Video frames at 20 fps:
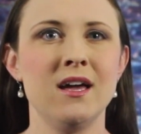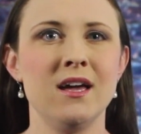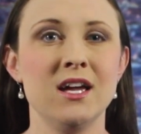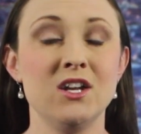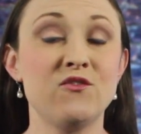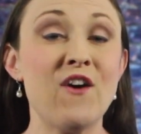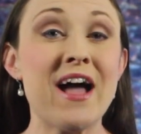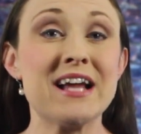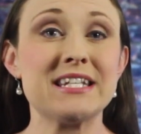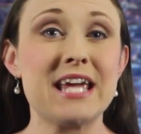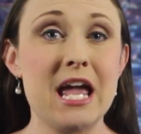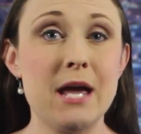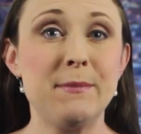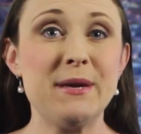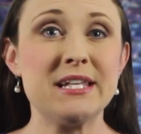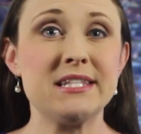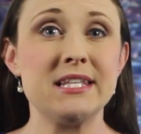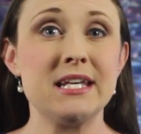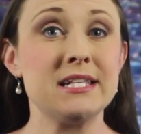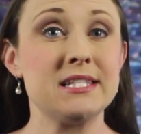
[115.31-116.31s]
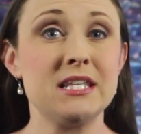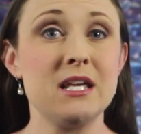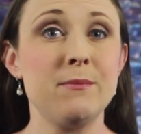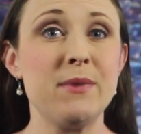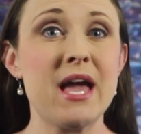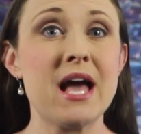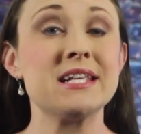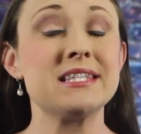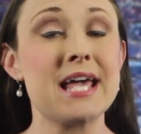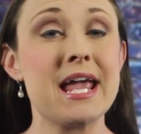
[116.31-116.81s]
In fact, ABC,
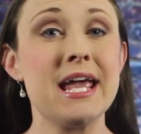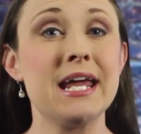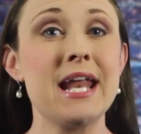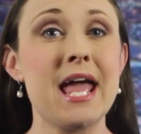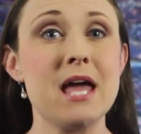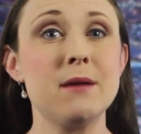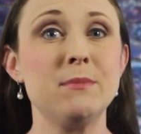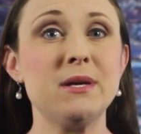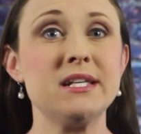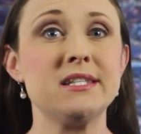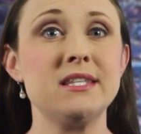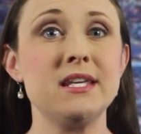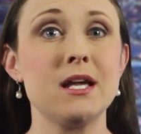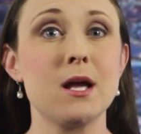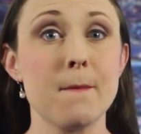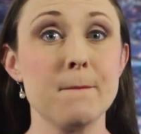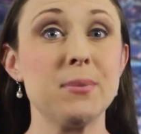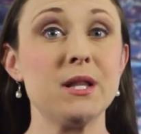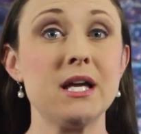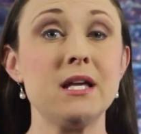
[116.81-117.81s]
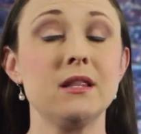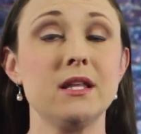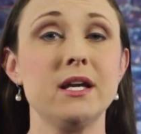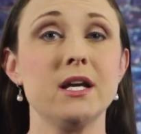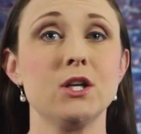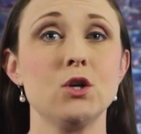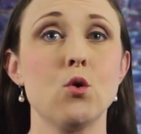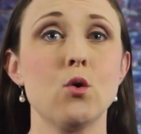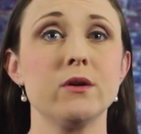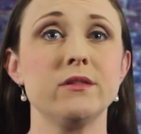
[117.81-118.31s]
CBS, and NBC completely
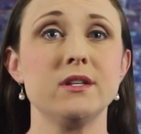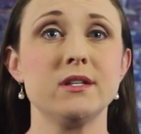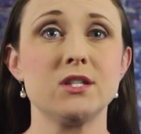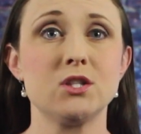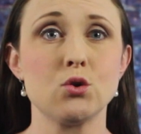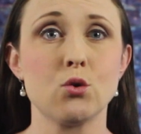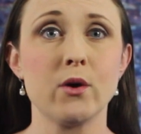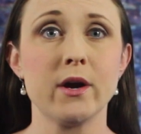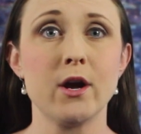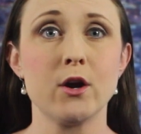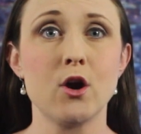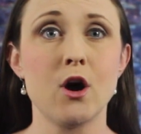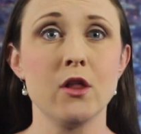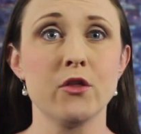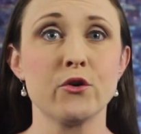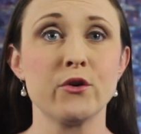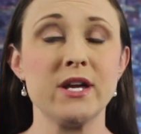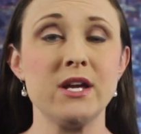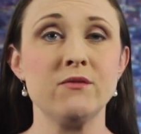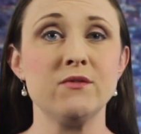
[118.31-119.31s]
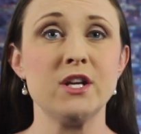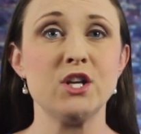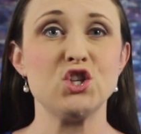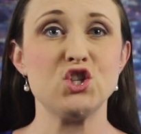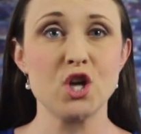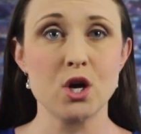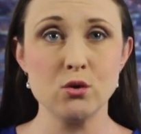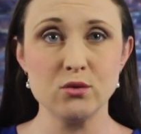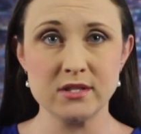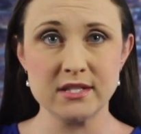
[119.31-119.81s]
ignored this story on all their evening
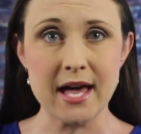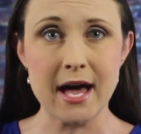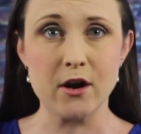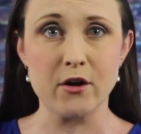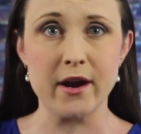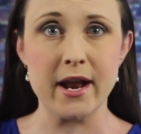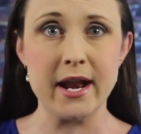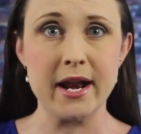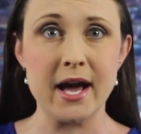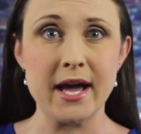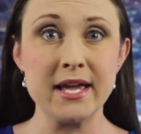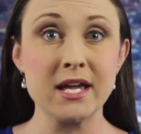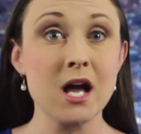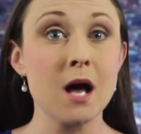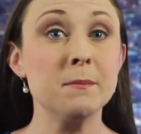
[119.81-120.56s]
shows Saturday night.